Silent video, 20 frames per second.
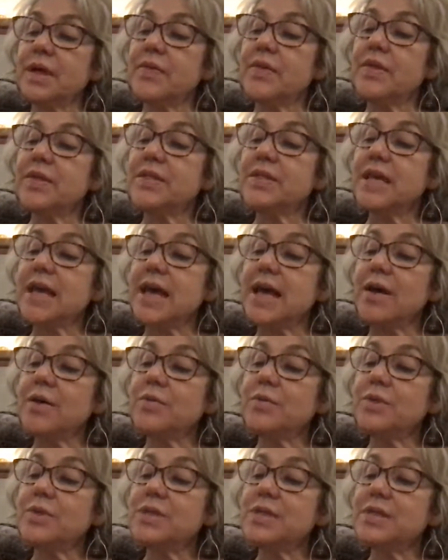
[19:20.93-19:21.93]
The
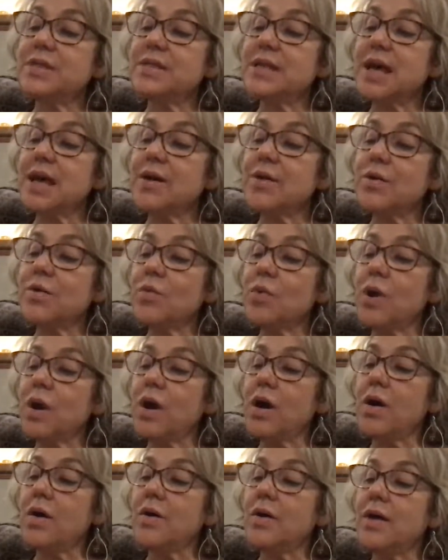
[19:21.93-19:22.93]
town was inside a
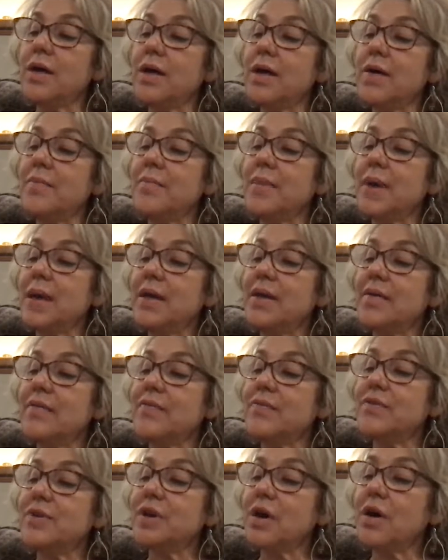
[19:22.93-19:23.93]
wall made
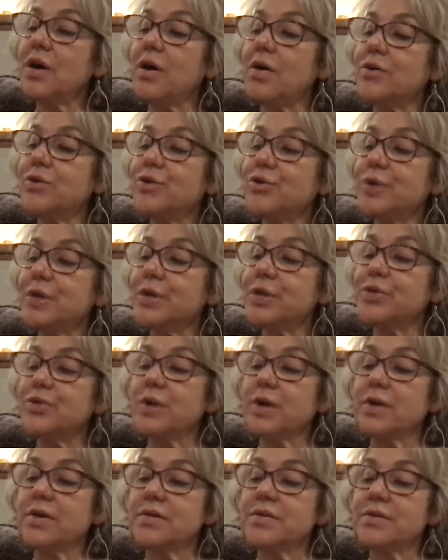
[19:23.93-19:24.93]
of tall tree
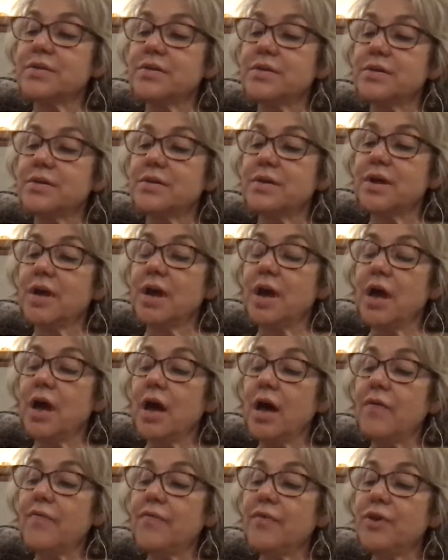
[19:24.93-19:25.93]
trunks.
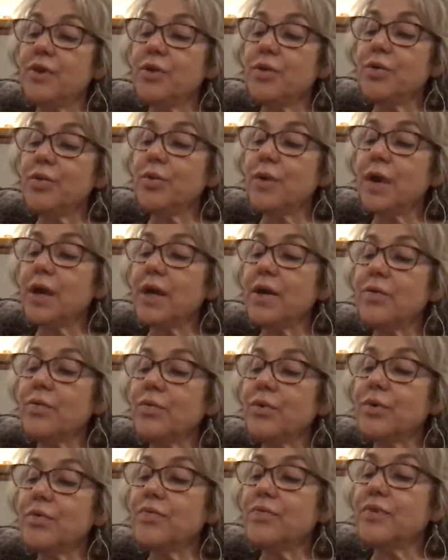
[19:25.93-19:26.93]
A few gray
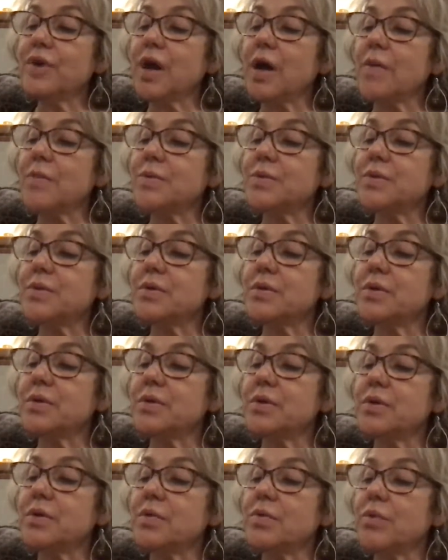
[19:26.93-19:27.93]
rooftops
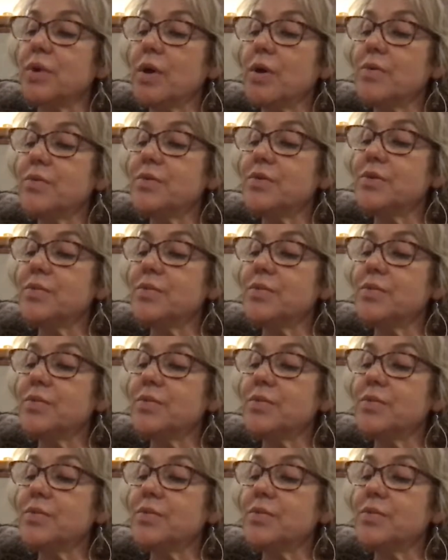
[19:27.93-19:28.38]
rose